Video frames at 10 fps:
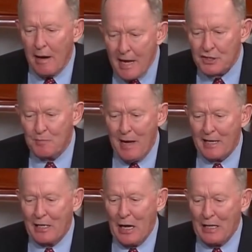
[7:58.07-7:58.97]
ask
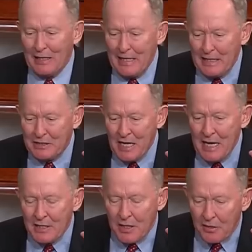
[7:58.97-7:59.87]
my colleagues
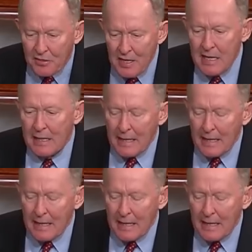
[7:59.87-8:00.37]
to think